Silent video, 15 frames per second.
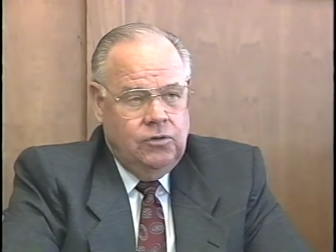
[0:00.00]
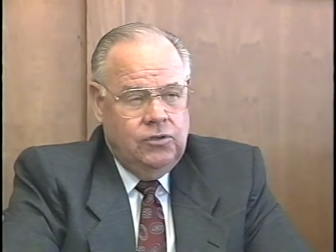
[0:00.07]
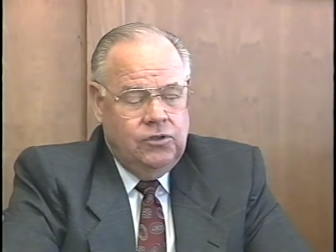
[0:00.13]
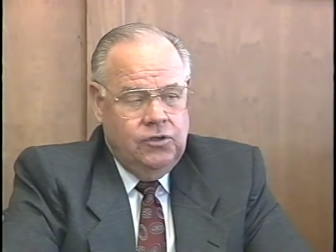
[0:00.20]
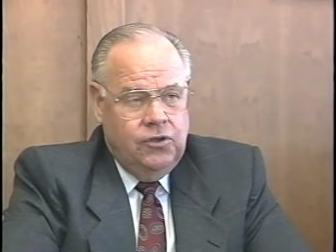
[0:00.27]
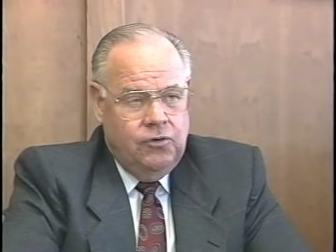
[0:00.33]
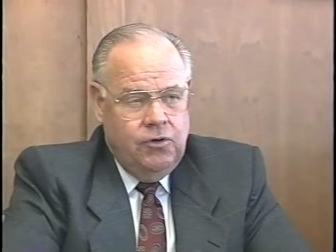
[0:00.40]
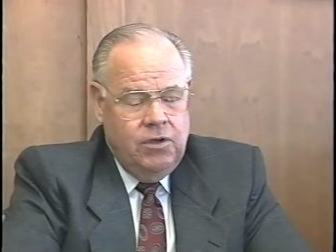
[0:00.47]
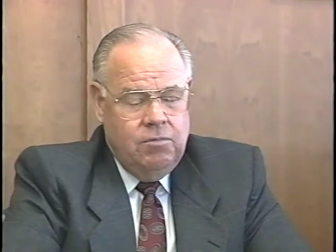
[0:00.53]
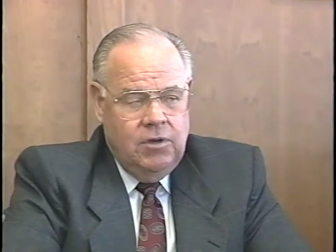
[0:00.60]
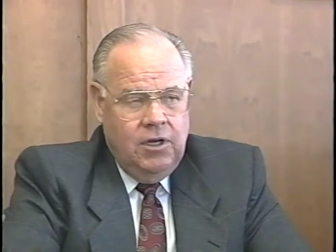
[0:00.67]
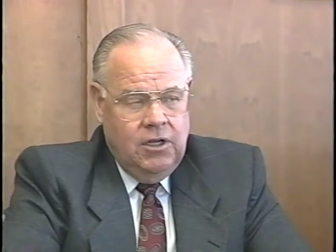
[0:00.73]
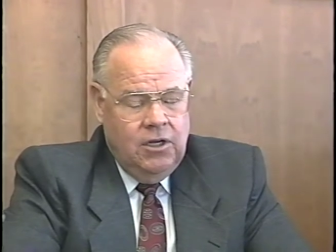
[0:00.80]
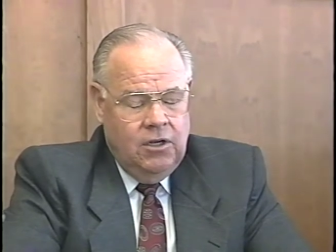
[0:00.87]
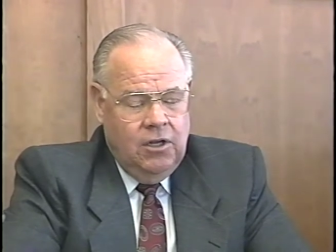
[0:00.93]
to three
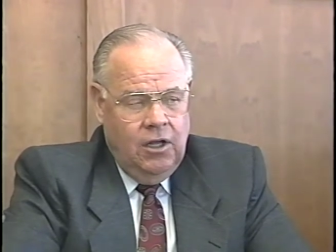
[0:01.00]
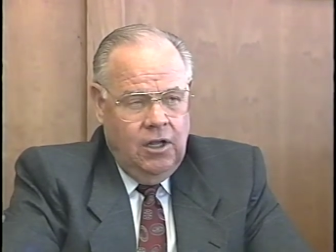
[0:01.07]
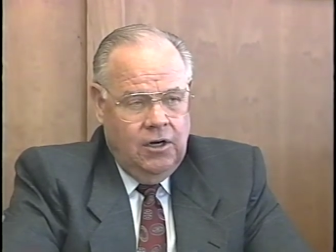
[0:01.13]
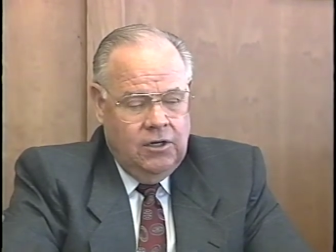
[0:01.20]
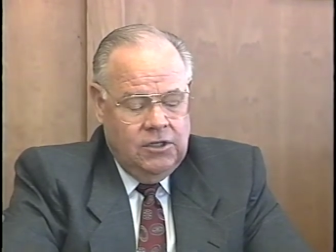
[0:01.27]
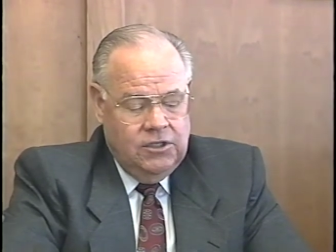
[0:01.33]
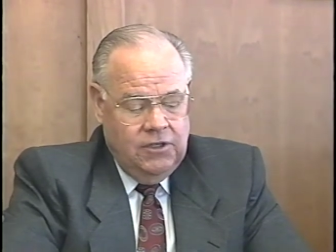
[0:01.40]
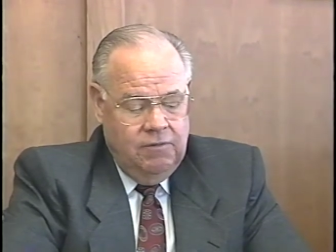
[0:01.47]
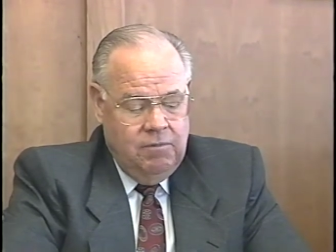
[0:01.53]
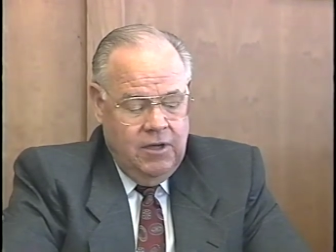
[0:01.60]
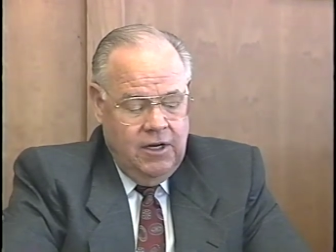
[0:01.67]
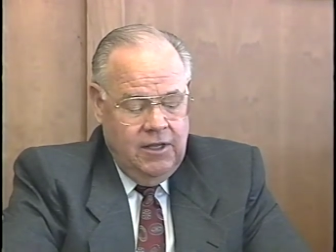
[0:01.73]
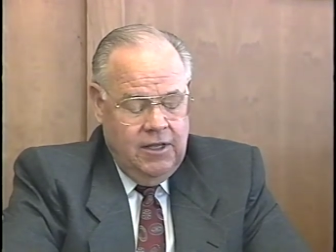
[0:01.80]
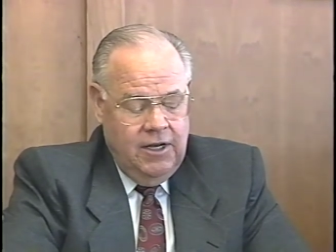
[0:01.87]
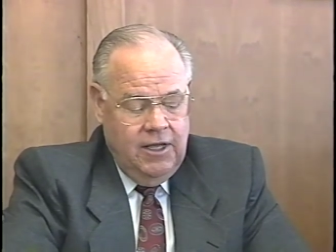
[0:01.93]
million dollars of
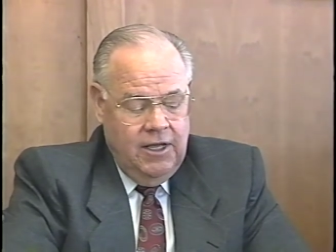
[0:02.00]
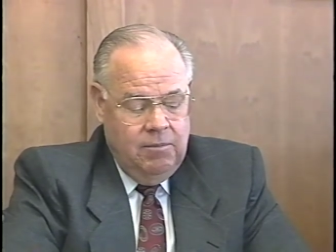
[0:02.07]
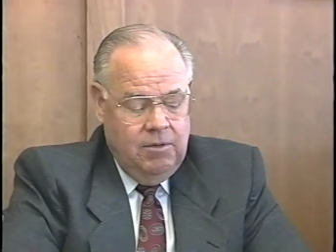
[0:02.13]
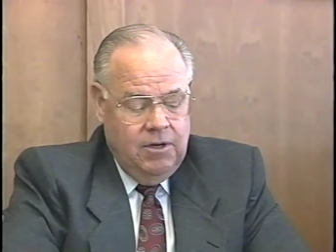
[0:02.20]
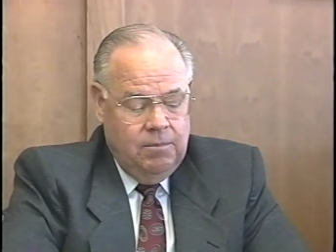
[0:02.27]
money that had been